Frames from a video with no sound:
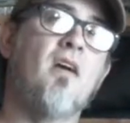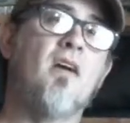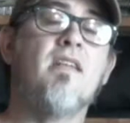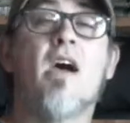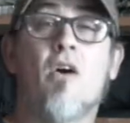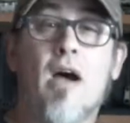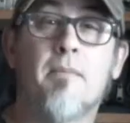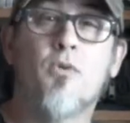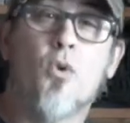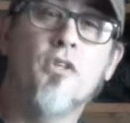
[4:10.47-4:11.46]
Now,
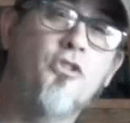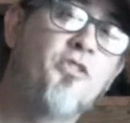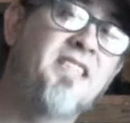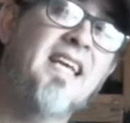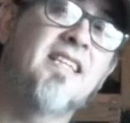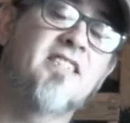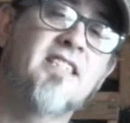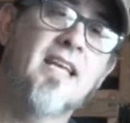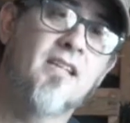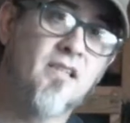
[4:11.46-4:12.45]
I'm going to say
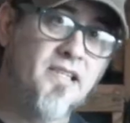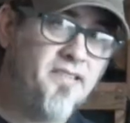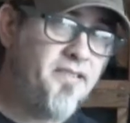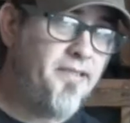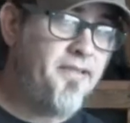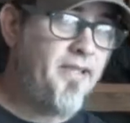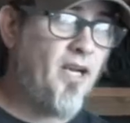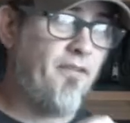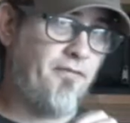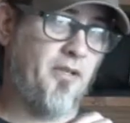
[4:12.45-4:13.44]
this and listen
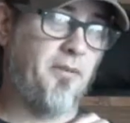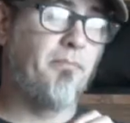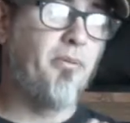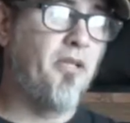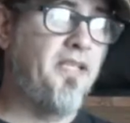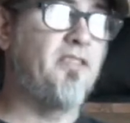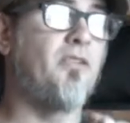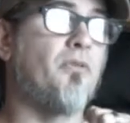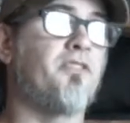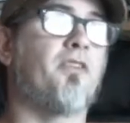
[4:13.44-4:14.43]
carefully. Please
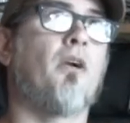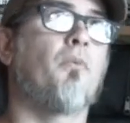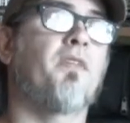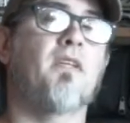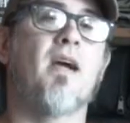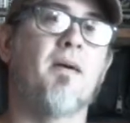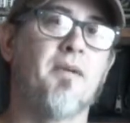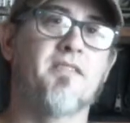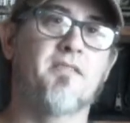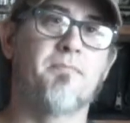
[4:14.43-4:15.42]
don't start with the
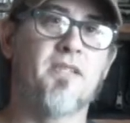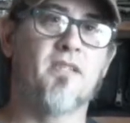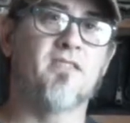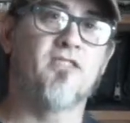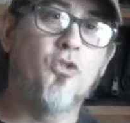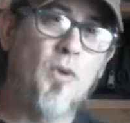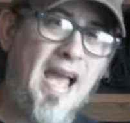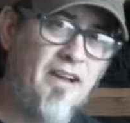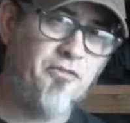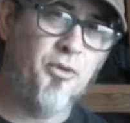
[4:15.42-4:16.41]
comments because you
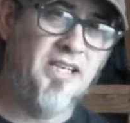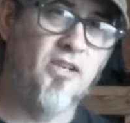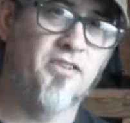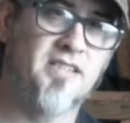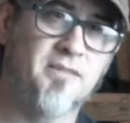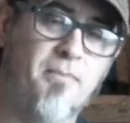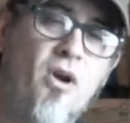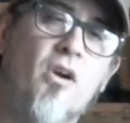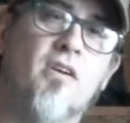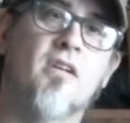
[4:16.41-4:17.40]
have to hear this
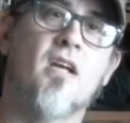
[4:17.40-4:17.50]
part.